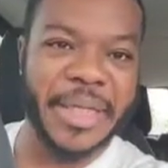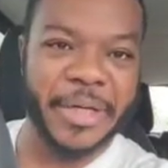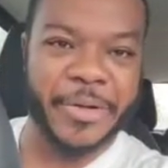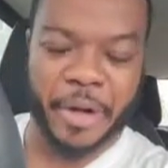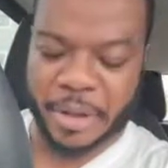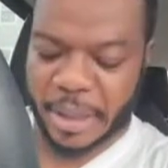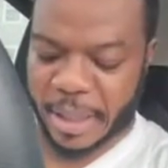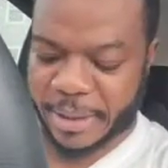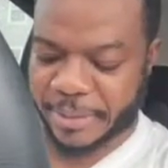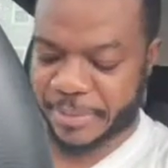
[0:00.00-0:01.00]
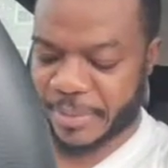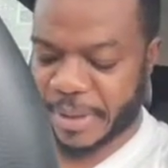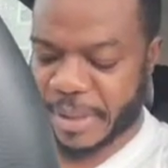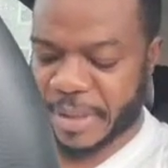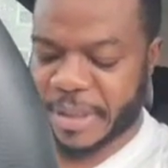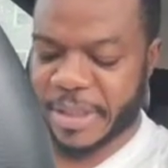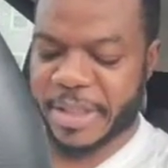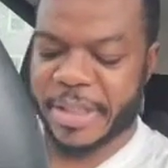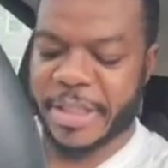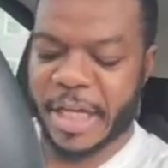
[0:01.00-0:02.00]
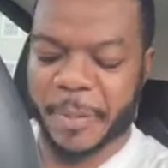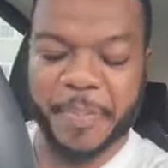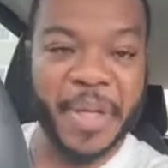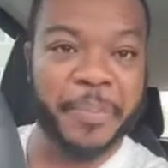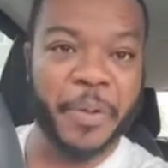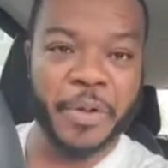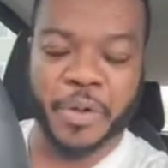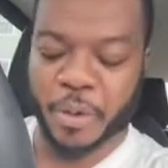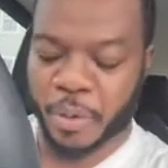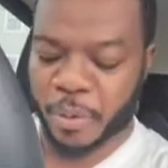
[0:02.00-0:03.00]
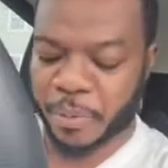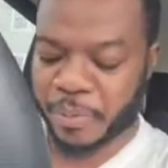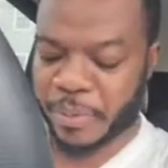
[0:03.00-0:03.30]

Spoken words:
a doctor. Sick people do.